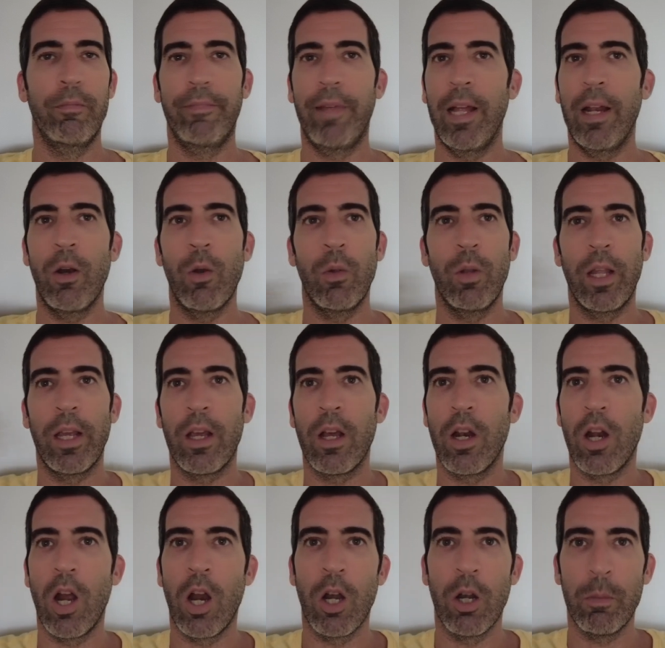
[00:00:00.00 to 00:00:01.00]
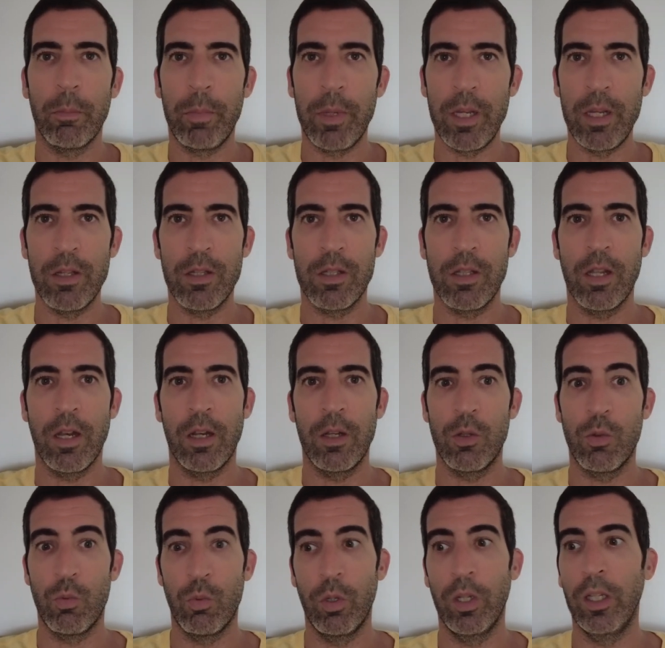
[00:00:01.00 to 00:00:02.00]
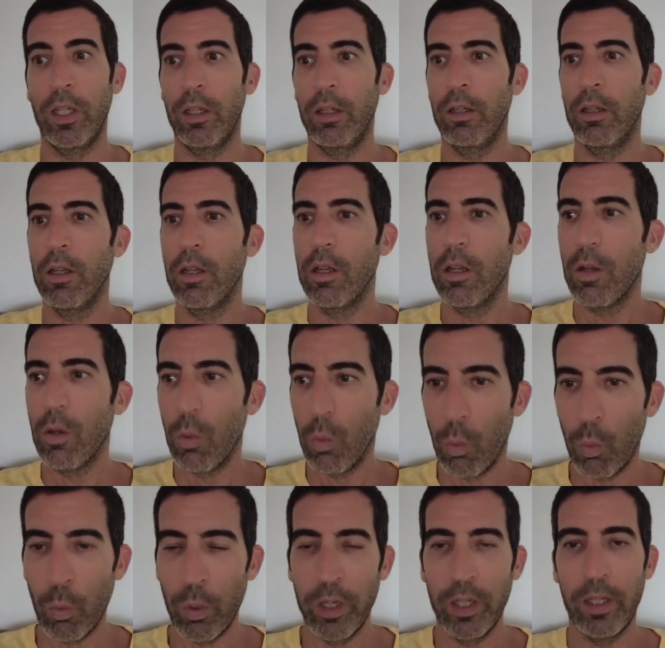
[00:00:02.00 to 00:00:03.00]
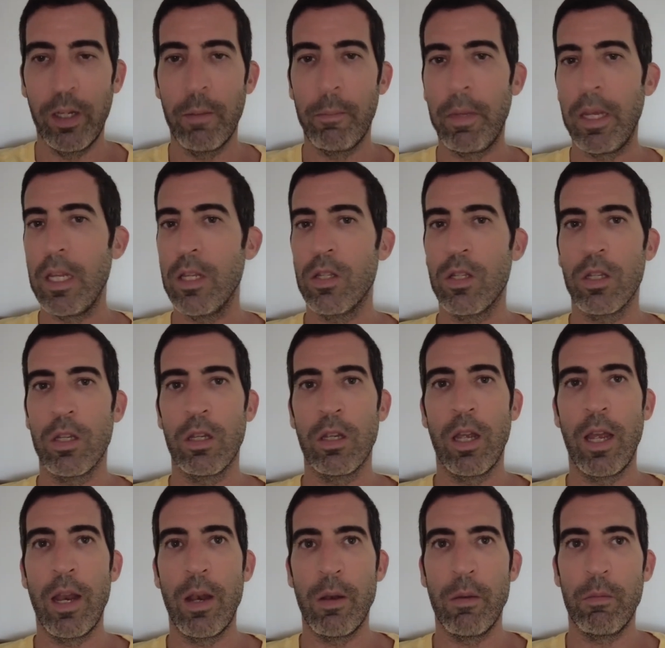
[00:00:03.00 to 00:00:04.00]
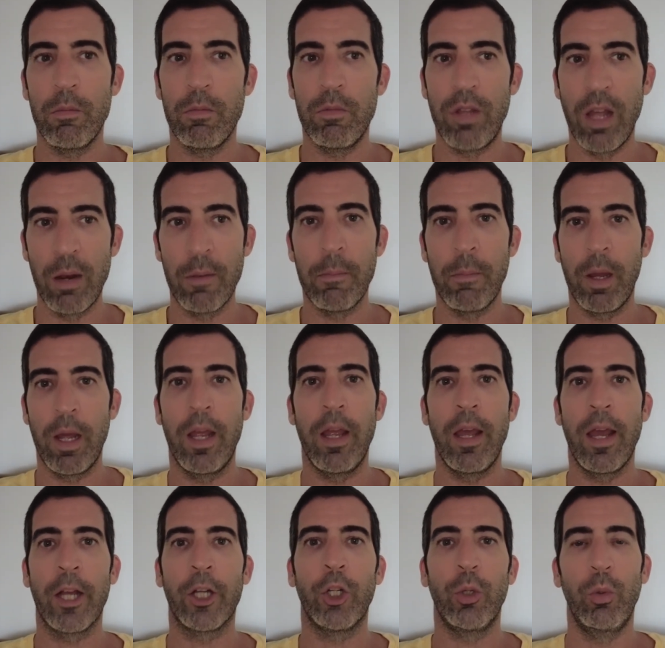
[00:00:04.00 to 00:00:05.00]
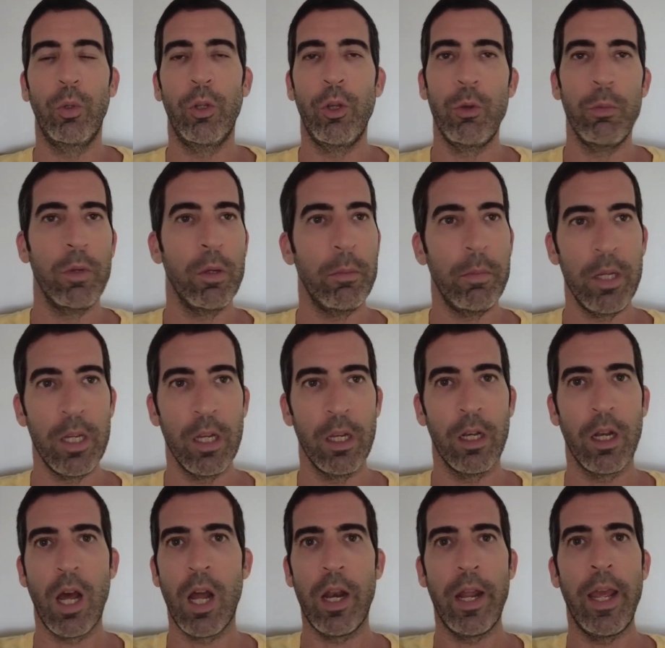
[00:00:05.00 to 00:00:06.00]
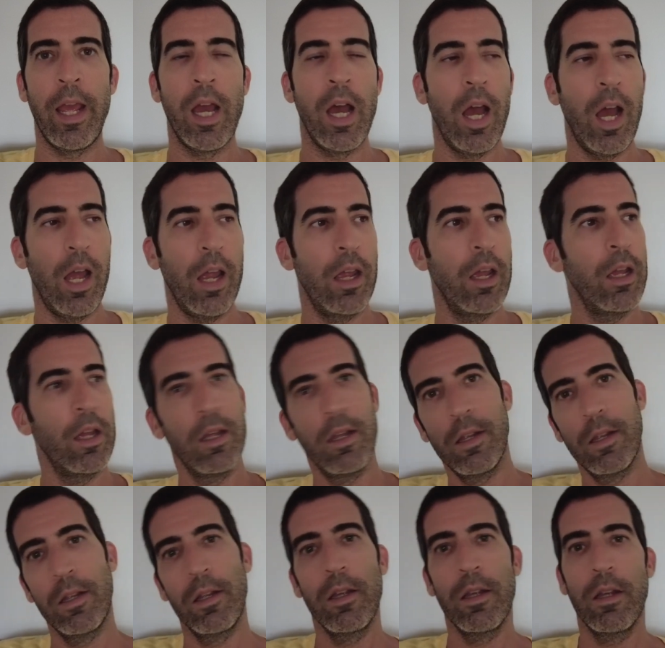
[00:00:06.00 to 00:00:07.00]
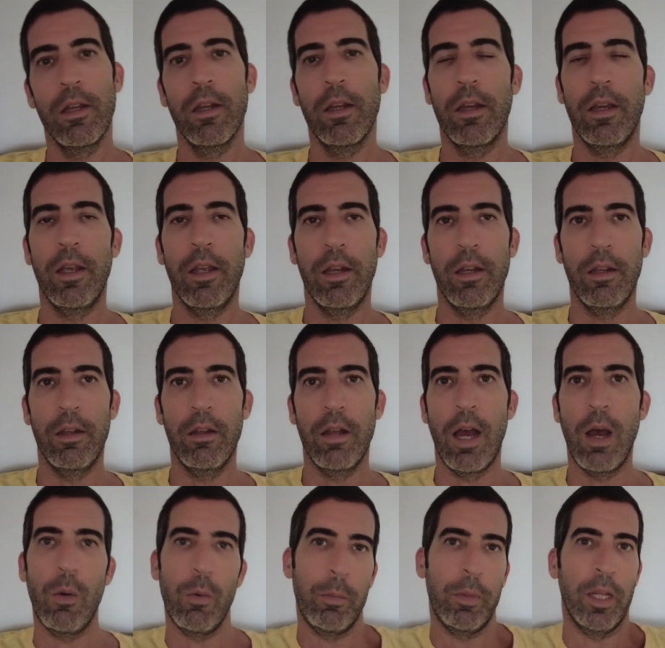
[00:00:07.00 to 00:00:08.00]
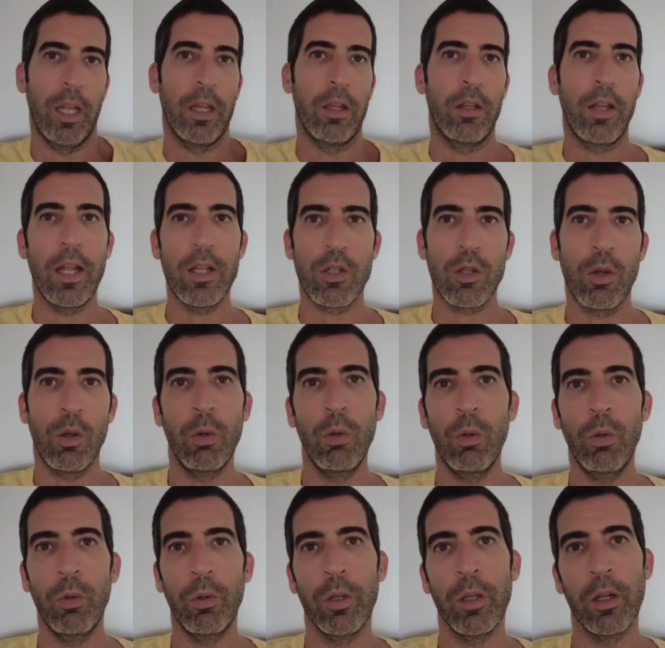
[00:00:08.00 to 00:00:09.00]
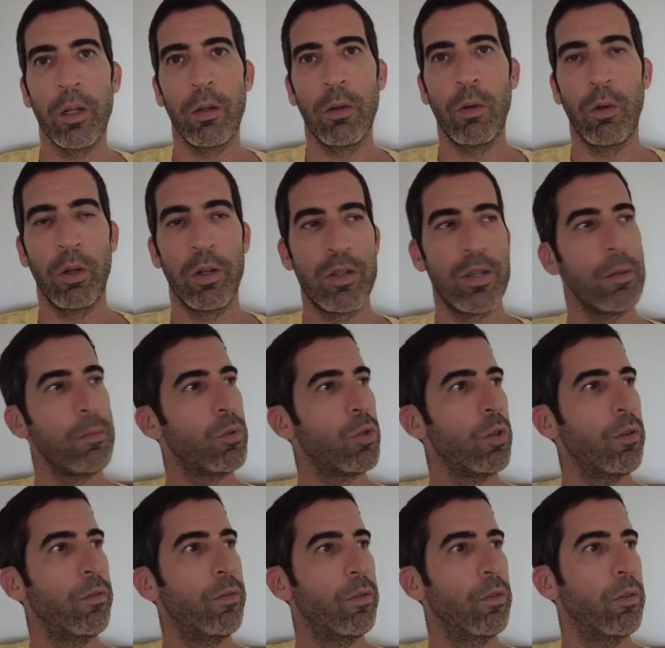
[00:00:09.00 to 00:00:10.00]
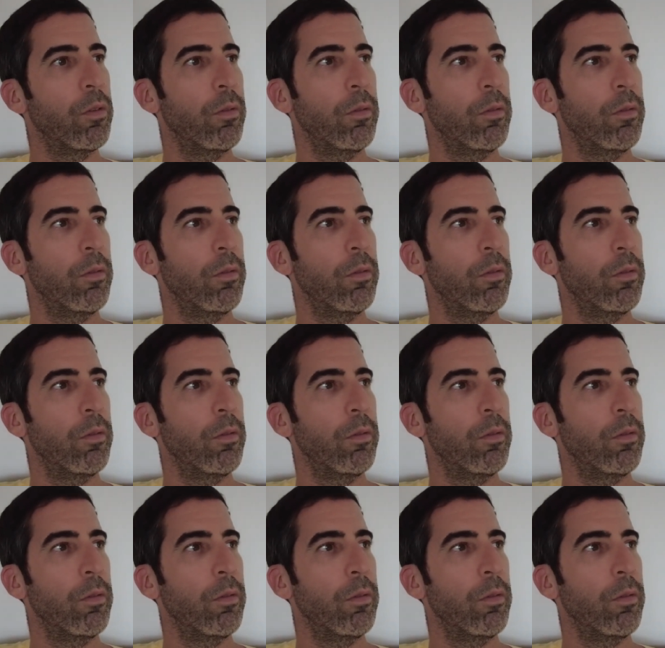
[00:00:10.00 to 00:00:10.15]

art piece that is really, really amazing and done by an actual human being, not AI. And I would be like, that's cool, or some sort of